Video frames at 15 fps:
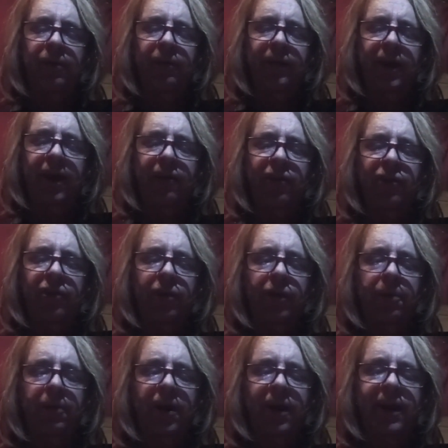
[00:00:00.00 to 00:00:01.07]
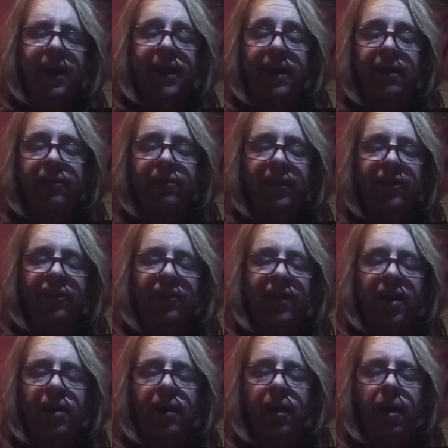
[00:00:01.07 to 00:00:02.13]
gave the stone a mighty heave, and set
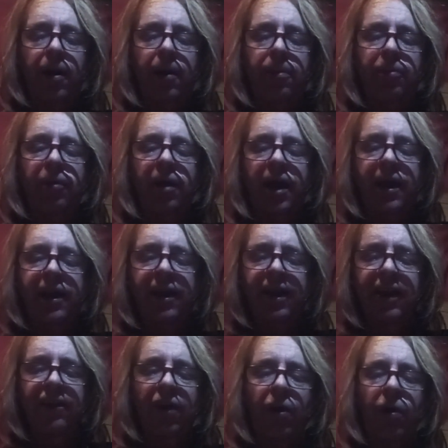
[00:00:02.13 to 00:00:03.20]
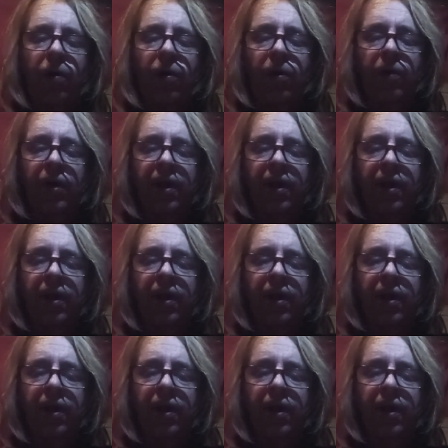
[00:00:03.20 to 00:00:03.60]
it upright in the hole